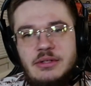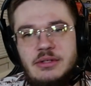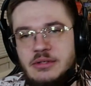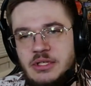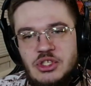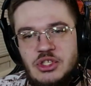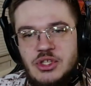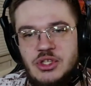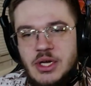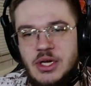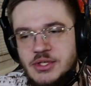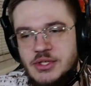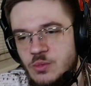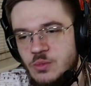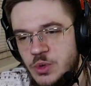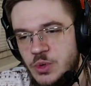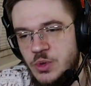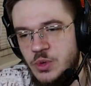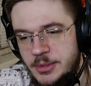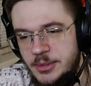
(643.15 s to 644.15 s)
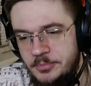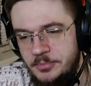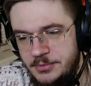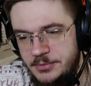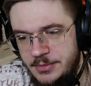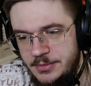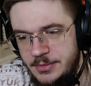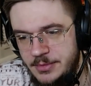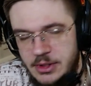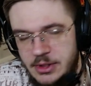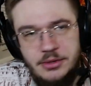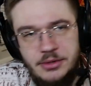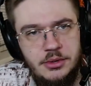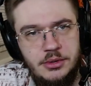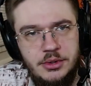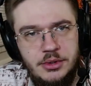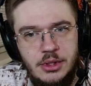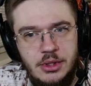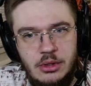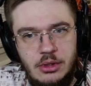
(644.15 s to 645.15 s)
Hitch doesn't want to let her
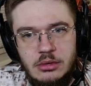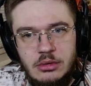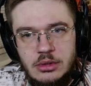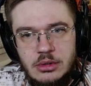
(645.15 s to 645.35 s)
go.